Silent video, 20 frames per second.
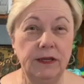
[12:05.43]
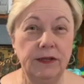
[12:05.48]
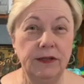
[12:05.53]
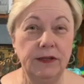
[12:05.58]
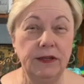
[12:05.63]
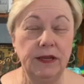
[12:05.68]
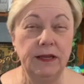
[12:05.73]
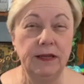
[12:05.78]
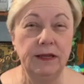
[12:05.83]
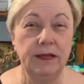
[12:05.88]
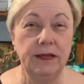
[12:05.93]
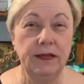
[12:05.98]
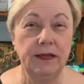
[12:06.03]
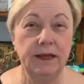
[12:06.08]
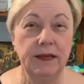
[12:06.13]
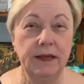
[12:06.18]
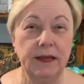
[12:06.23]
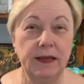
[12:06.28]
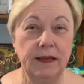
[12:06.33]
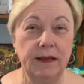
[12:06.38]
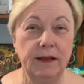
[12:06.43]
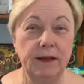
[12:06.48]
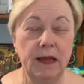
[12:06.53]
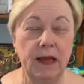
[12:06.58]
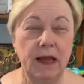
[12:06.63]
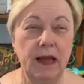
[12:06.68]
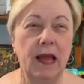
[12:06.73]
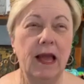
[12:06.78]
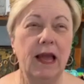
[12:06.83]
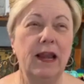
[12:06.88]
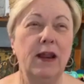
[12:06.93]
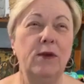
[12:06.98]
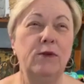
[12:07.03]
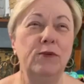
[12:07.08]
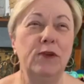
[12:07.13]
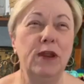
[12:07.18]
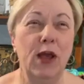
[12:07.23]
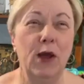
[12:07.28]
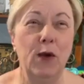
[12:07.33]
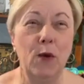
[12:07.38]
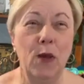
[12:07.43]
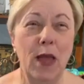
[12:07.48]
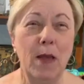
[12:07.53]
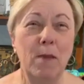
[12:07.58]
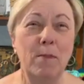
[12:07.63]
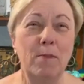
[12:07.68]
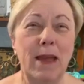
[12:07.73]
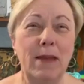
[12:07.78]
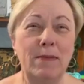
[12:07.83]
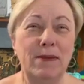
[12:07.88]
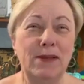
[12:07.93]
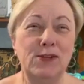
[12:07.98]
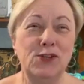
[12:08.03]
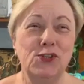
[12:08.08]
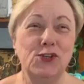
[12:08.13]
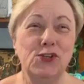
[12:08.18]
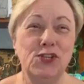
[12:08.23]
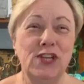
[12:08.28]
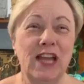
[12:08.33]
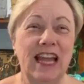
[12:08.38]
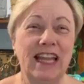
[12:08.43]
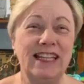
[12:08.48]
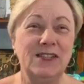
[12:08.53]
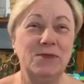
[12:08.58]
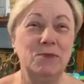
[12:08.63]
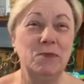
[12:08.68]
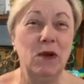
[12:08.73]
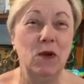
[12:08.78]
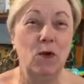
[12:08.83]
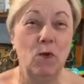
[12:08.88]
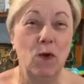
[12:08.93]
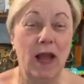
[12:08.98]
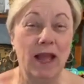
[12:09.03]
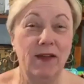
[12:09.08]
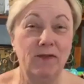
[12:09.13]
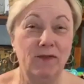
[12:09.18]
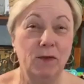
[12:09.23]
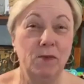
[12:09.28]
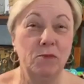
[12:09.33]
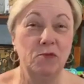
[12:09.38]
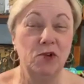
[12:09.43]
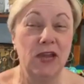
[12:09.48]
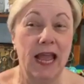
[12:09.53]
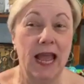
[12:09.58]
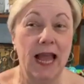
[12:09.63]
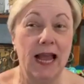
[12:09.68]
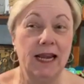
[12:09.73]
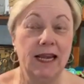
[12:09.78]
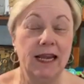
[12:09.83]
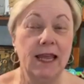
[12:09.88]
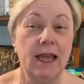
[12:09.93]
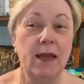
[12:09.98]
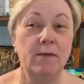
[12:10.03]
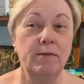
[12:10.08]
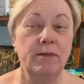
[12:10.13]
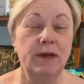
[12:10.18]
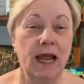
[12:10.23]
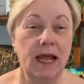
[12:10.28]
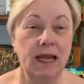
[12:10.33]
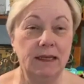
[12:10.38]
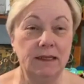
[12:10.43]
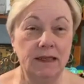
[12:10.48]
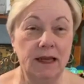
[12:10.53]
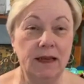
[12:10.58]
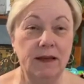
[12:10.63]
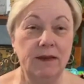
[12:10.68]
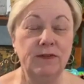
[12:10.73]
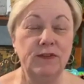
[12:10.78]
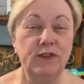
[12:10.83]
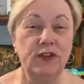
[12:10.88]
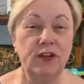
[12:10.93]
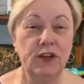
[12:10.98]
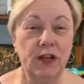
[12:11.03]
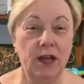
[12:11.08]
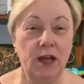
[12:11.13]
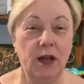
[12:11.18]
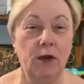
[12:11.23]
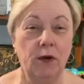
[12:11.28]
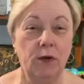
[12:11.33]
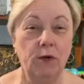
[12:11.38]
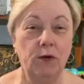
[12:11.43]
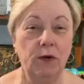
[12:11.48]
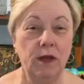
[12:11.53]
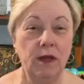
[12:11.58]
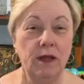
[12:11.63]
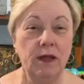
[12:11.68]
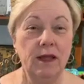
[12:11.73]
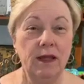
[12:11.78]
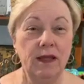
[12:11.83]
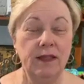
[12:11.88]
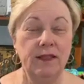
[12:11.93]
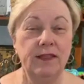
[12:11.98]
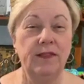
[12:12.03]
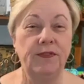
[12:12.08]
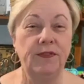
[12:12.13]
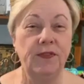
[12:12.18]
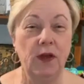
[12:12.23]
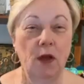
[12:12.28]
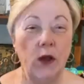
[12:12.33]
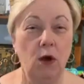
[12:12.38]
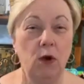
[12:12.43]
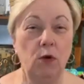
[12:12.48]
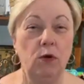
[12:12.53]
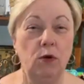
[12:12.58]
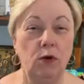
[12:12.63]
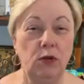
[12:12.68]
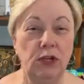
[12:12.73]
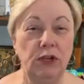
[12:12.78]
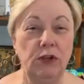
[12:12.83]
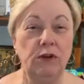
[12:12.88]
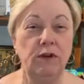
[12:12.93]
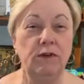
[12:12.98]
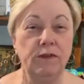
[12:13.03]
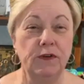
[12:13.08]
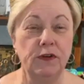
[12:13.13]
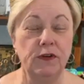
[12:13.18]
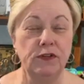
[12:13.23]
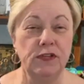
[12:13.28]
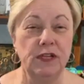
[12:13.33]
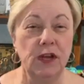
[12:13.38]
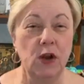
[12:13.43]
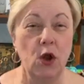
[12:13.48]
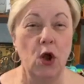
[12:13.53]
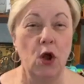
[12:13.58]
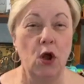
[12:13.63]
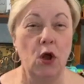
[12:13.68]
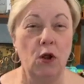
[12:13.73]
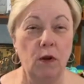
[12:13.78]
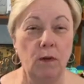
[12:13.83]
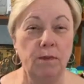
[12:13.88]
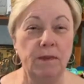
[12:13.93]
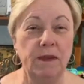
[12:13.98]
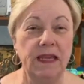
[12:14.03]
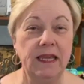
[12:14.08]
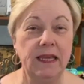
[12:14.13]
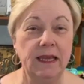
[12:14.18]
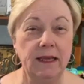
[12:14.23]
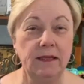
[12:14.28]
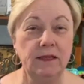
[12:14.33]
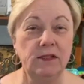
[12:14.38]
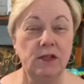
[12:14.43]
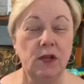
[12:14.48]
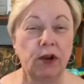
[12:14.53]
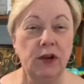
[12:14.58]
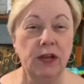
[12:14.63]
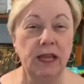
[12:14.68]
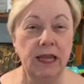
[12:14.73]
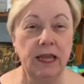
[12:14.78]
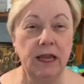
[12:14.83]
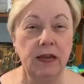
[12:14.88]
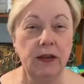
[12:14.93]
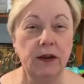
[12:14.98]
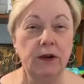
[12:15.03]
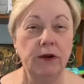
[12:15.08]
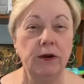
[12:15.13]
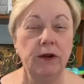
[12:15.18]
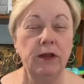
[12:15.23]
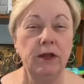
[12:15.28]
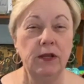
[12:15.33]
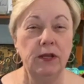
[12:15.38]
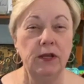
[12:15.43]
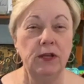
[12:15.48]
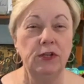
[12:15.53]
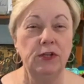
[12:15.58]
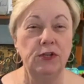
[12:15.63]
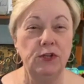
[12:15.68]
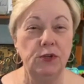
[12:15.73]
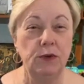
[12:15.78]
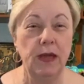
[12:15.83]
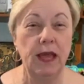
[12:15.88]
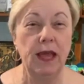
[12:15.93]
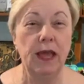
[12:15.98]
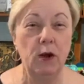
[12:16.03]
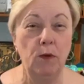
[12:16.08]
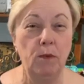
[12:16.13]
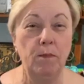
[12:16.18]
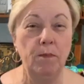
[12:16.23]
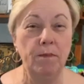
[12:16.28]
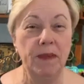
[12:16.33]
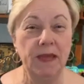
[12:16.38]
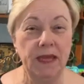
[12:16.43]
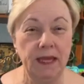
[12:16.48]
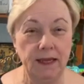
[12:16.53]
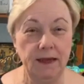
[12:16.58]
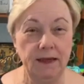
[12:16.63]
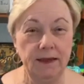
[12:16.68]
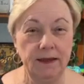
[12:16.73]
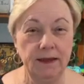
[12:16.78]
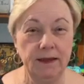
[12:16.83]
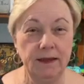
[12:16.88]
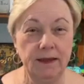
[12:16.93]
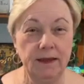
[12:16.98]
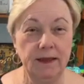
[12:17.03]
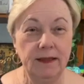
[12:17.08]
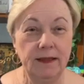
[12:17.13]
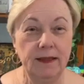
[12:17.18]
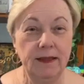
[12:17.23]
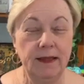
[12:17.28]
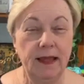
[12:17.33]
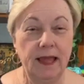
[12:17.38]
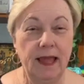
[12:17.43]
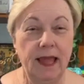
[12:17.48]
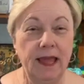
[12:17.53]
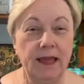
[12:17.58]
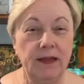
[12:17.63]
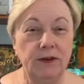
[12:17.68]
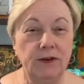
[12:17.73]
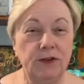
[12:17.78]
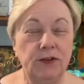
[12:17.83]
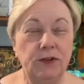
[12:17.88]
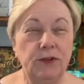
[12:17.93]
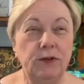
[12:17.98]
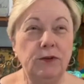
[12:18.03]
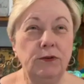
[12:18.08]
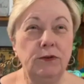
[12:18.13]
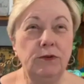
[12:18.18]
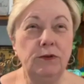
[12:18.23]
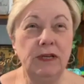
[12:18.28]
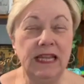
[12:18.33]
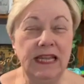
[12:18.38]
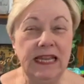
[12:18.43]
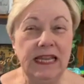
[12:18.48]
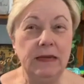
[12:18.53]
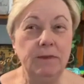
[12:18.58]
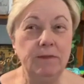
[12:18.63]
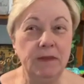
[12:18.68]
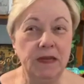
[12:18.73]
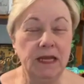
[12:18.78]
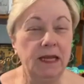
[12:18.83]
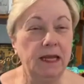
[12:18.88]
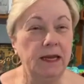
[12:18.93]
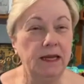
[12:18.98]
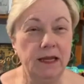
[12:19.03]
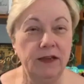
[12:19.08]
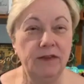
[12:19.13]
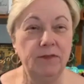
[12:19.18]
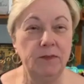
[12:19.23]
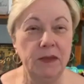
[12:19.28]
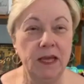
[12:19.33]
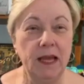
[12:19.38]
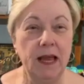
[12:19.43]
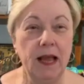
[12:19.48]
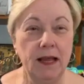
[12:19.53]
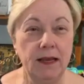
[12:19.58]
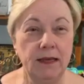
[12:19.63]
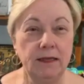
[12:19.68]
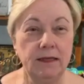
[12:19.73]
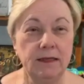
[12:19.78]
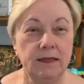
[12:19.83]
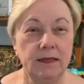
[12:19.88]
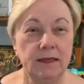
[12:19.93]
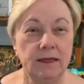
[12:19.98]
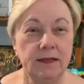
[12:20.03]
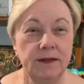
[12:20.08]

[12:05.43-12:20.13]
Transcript: I don't know, maybe it just takes me away from reality, but I love to know that the whole universe and all beings are here to help me and to lead me and give me guidance.